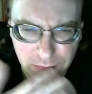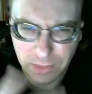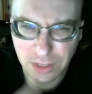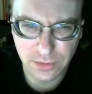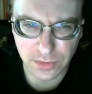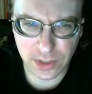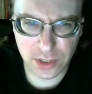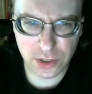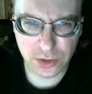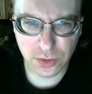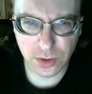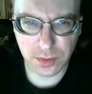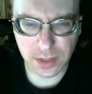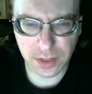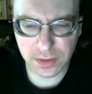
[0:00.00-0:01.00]
Funny
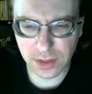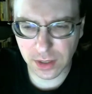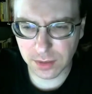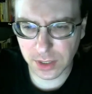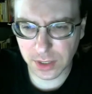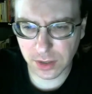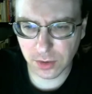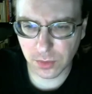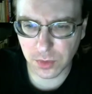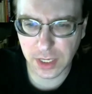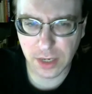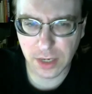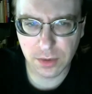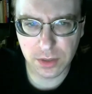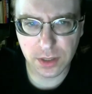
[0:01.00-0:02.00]
story about that. I'm not going to
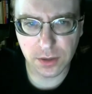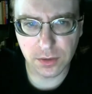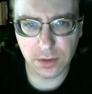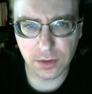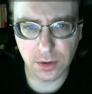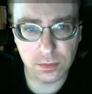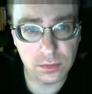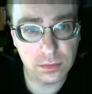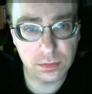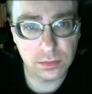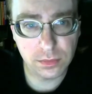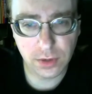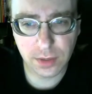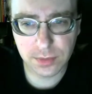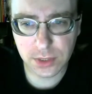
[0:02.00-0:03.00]
recount it here, though.
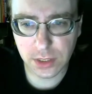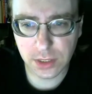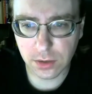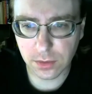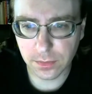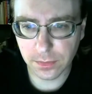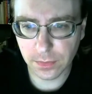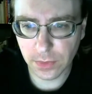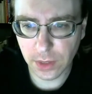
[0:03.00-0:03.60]
Perhaps later.